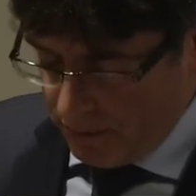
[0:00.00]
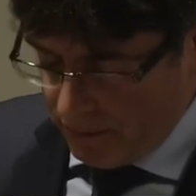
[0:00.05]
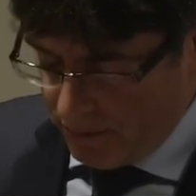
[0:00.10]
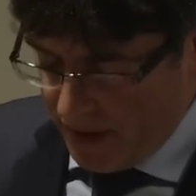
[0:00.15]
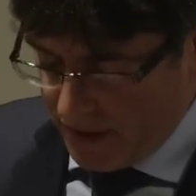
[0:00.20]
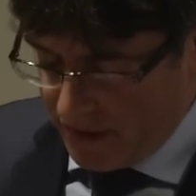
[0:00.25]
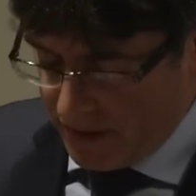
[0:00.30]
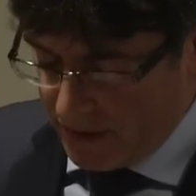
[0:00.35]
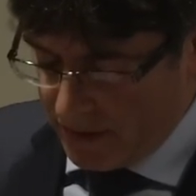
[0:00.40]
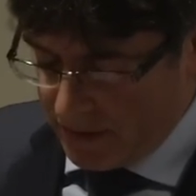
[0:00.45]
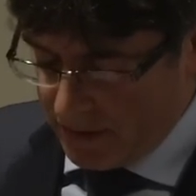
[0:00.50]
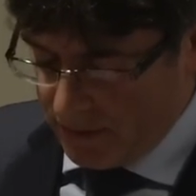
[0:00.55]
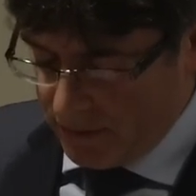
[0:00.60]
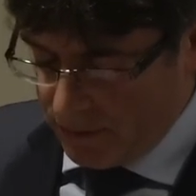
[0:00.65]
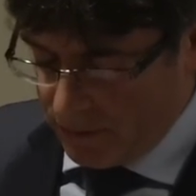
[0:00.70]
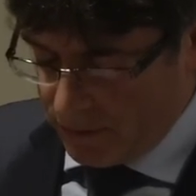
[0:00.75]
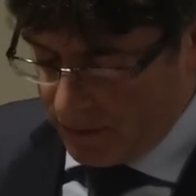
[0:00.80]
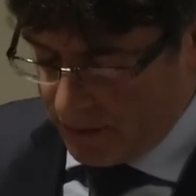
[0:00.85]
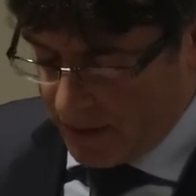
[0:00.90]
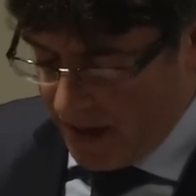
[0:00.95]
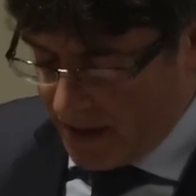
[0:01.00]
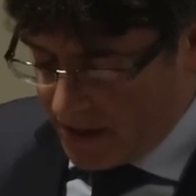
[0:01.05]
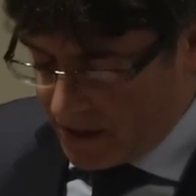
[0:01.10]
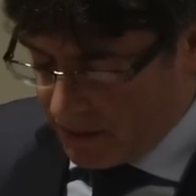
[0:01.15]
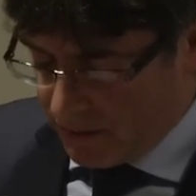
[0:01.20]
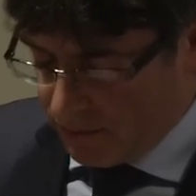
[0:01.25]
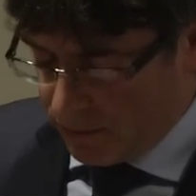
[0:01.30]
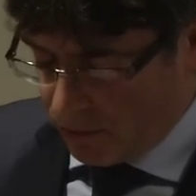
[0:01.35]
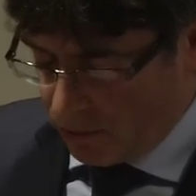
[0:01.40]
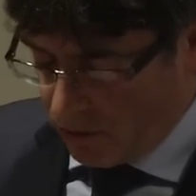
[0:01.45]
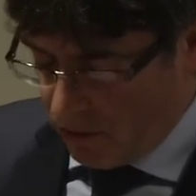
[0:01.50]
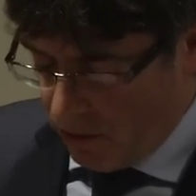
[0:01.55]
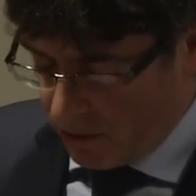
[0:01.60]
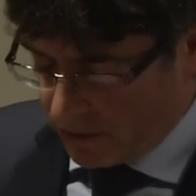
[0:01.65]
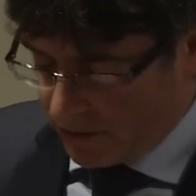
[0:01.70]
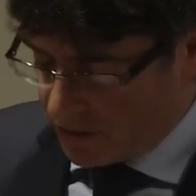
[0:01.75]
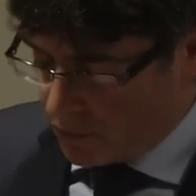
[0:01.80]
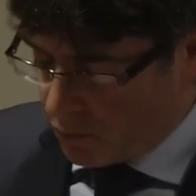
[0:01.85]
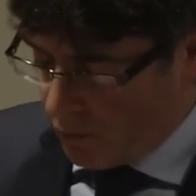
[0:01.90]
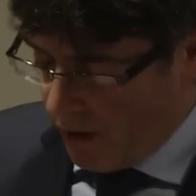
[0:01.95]
being taken to
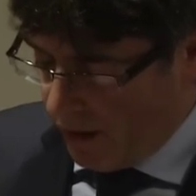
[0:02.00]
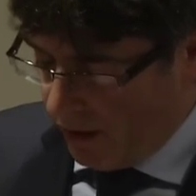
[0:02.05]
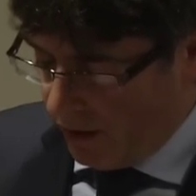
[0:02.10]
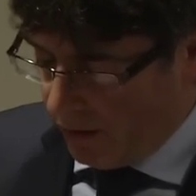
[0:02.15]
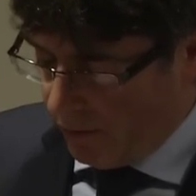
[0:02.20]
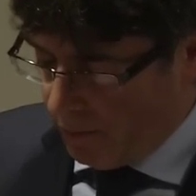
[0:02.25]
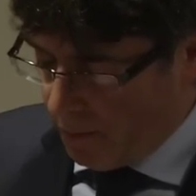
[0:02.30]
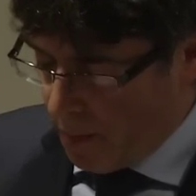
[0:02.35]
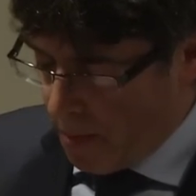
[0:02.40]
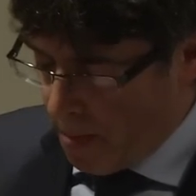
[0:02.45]
court as well.